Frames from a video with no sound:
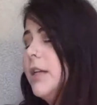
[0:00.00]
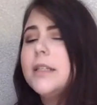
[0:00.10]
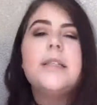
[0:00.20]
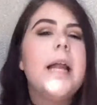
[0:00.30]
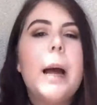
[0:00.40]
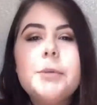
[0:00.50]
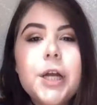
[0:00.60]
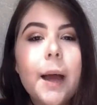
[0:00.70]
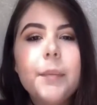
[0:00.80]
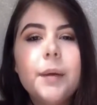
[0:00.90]

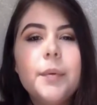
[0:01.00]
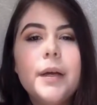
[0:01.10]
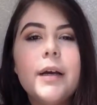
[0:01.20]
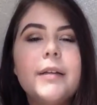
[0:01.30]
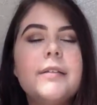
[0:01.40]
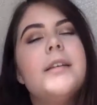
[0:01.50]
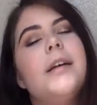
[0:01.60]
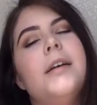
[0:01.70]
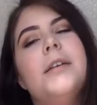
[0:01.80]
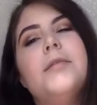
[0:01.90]
Snapchat me because
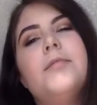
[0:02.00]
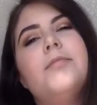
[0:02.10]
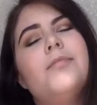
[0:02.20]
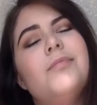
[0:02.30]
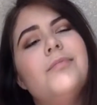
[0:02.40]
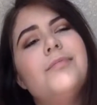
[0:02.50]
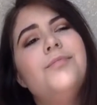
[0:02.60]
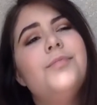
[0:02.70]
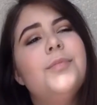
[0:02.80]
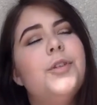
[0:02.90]

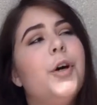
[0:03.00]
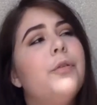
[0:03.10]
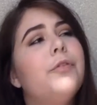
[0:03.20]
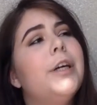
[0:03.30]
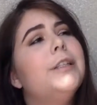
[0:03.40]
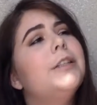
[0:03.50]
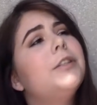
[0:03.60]
no friends.